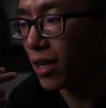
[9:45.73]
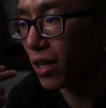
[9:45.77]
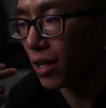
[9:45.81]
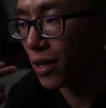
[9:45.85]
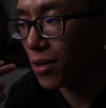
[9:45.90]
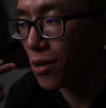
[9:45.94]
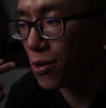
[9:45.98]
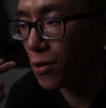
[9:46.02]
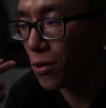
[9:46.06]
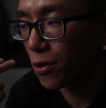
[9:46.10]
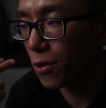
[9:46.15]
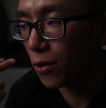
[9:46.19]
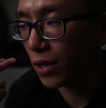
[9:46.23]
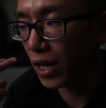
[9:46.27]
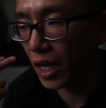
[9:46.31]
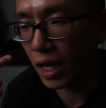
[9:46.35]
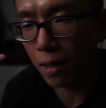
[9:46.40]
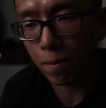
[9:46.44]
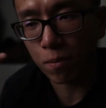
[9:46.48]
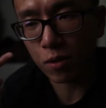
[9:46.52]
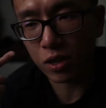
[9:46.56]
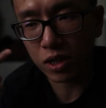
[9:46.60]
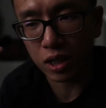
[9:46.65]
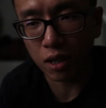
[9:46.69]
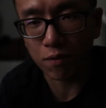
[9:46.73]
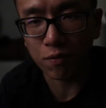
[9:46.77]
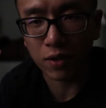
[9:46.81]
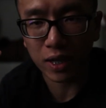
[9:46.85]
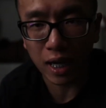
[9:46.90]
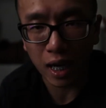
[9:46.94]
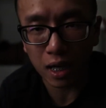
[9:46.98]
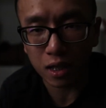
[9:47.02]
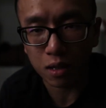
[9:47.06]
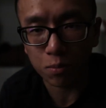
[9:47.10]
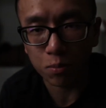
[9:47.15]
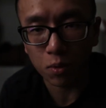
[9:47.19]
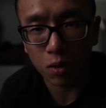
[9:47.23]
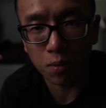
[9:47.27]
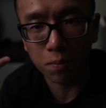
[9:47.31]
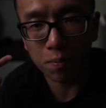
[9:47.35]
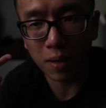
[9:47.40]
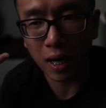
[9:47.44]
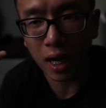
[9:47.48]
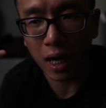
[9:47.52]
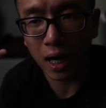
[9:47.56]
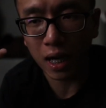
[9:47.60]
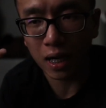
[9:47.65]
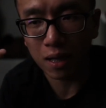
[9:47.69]
You keep yourself accountable
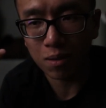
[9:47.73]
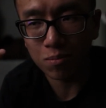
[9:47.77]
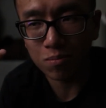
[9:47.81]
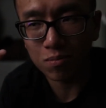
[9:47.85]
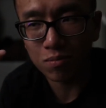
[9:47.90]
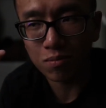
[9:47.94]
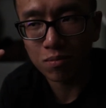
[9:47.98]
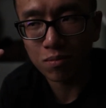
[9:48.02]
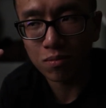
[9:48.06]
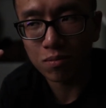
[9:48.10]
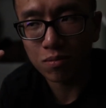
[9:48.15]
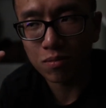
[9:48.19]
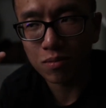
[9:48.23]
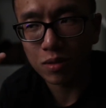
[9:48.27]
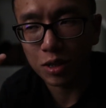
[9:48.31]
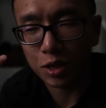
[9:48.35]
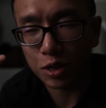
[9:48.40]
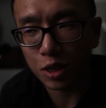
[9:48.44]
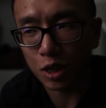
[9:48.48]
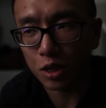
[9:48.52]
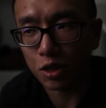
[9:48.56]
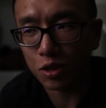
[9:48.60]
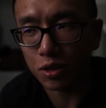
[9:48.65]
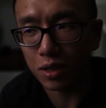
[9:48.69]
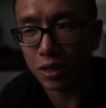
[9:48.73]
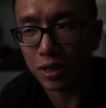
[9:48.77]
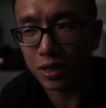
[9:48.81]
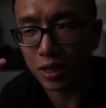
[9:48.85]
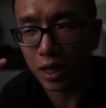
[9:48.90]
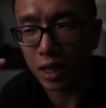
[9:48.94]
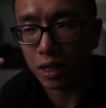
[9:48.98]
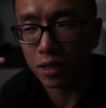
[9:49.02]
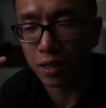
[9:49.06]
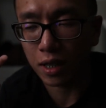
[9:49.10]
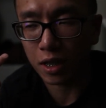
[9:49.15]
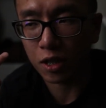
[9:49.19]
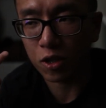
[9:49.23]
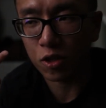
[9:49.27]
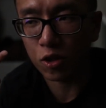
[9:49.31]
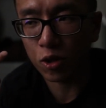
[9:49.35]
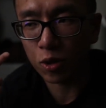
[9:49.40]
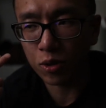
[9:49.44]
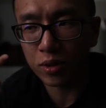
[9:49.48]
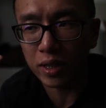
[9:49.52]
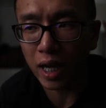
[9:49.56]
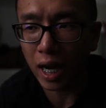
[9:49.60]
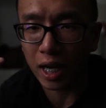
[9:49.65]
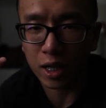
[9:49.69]
by essentially saying, like,
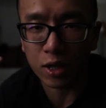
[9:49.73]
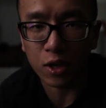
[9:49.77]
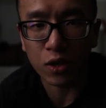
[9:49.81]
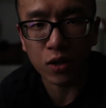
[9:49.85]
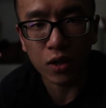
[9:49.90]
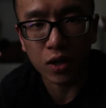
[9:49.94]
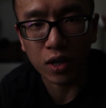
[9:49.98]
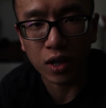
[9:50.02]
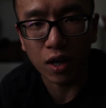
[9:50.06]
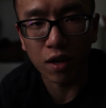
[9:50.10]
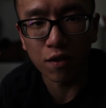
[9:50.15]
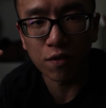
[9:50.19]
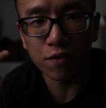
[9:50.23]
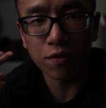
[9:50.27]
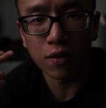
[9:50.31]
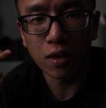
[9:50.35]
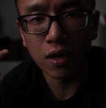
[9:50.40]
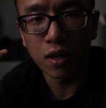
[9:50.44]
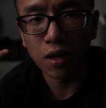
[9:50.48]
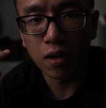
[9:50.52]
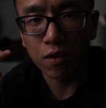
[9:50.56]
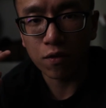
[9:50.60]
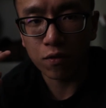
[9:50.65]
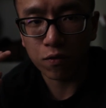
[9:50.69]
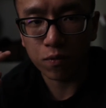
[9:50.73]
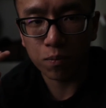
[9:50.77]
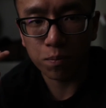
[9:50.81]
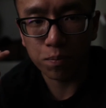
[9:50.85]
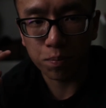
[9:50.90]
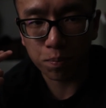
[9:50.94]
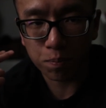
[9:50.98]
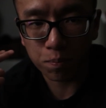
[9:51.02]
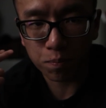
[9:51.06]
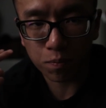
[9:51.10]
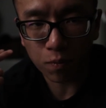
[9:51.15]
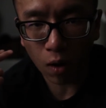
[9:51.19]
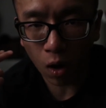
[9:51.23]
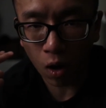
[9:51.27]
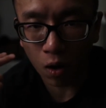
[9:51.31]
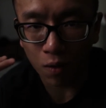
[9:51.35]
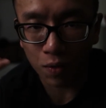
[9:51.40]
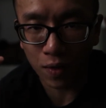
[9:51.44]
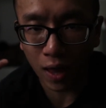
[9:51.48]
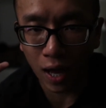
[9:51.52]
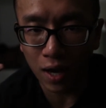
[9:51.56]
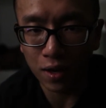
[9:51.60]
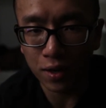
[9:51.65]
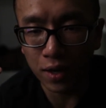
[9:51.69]
you're not good enough
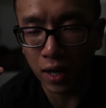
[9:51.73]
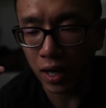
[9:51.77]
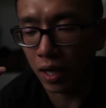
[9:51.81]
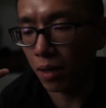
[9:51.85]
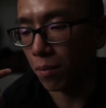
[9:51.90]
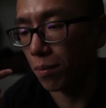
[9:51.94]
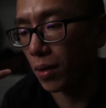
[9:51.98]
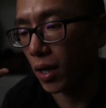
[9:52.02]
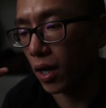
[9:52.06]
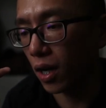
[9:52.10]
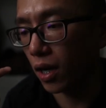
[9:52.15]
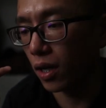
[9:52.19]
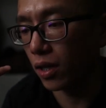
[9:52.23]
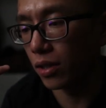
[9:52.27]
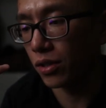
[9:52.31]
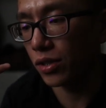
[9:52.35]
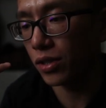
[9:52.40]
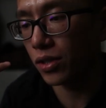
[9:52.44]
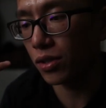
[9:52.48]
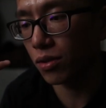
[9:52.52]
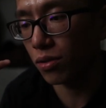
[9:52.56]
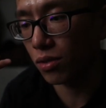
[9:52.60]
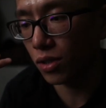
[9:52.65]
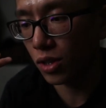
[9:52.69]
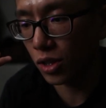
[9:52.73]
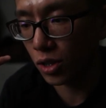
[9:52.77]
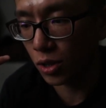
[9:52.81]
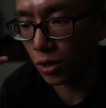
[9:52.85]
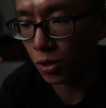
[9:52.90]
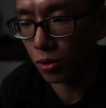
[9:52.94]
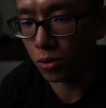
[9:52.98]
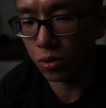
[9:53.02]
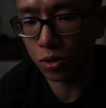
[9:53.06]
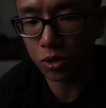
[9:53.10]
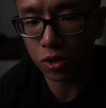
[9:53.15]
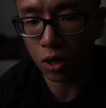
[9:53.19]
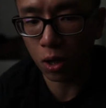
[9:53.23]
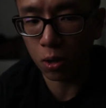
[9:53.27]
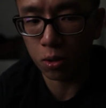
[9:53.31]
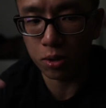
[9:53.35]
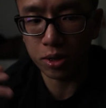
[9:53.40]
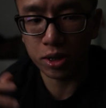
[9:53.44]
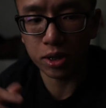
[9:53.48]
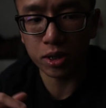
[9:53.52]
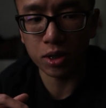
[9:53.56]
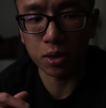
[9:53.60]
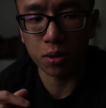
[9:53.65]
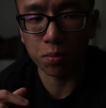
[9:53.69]
on that day because you
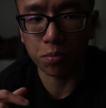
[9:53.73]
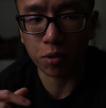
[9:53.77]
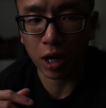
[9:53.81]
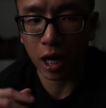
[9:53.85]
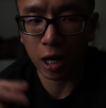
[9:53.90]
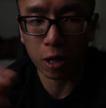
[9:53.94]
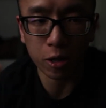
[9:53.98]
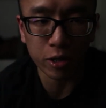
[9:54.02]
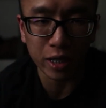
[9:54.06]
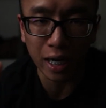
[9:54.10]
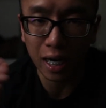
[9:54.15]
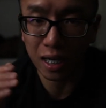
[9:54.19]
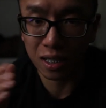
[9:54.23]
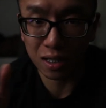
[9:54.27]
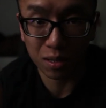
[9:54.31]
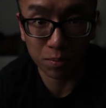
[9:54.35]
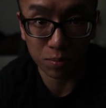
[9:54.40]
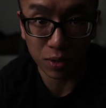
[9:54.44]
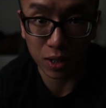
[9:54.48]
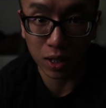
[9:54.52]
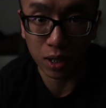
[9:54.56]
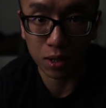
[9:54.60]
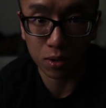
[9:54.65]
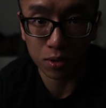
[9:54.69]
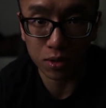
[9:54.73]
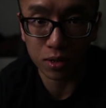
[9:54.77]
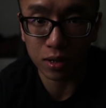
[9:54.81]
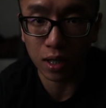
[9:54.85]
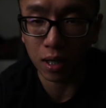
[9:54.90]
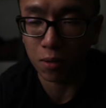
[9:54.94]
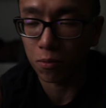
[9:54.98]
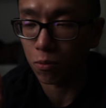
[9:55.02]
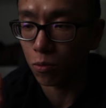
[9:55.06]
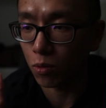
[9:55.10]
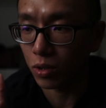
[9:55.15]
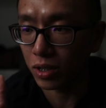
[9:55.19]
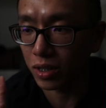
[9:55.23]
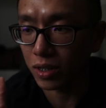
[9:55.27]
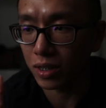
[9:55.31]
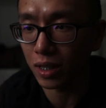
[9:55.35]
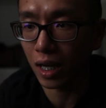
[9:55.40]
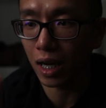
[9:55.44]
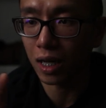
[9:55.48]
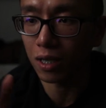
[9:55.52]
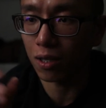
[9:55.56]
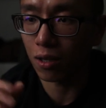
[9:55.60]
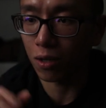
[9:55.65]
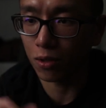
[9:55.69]
chose to prioritize something else that was
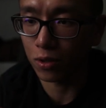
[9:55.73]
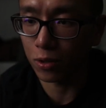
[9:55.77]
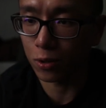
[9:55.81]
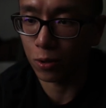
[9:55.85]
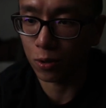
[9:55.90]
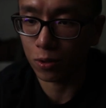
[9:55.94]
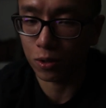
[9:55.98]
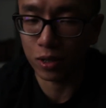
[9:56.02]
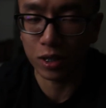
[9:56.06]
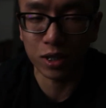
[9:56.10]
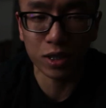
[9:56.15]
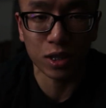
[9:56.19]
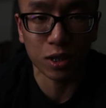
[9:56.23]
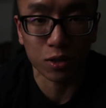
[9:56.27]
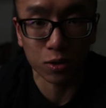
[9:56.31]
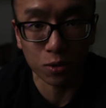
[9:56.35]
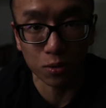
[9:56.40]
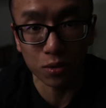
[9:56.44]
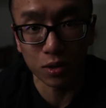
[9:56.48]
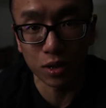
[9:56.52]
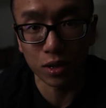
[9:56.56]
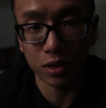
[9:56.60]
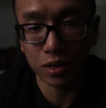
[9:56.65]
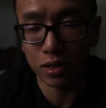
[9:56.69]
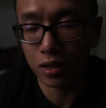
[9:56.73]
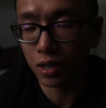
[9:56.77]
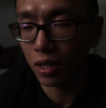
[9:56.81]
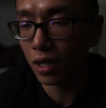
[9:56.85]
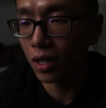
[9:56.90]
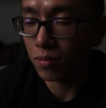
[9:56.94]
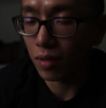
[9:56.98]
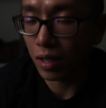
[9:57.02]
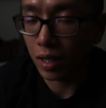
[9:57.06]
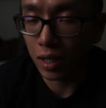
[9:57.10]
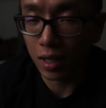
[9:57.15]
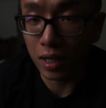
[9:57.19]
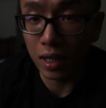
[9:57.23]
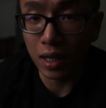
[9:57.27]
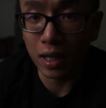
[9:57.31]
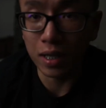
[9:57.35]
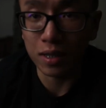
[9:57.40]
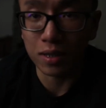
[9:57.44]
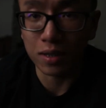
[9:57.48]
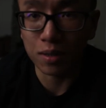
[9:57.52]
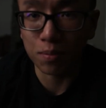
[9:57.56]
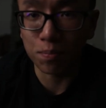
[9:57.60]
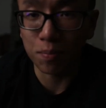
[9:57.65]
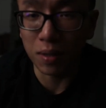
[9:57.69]
not on your essential list. It
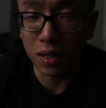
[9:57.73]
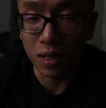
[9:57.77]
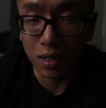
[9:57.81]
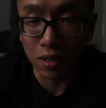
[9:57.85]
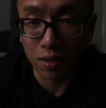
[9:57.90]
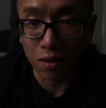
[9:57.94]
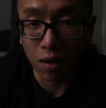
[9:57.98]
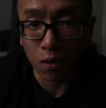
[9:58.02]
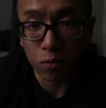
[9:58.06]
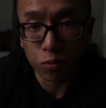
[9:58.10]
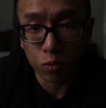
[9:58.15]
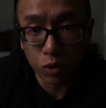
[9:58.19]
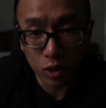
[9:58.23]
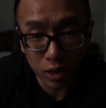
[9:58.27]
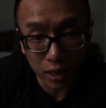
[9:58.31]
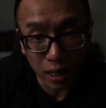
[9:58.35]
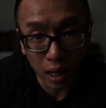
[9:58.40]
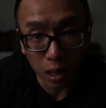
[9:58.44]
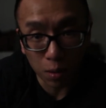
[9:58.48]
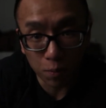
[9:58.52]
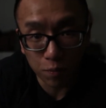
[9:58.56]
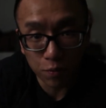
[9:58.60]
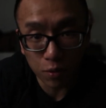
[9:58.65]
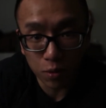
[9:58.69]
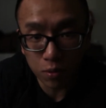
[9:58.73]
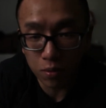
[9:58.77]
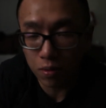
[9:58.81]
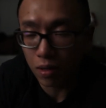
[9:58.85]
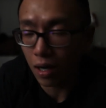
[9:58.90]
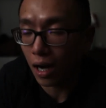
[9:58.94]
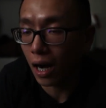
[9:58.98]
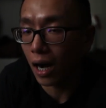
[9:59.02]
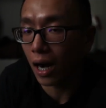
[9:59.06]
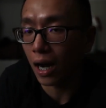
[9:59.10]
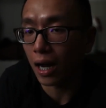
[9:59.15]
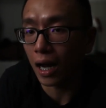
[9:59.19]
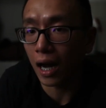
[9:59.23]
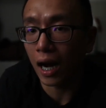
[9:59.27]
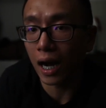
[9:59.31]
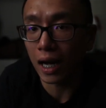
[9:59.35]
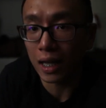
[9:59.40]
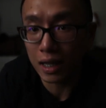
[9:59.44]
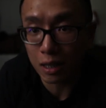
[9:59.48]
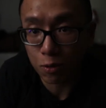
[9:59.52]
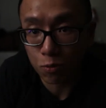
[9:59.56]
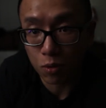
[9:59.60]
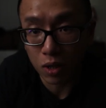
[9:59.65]
has been really helpful. I highly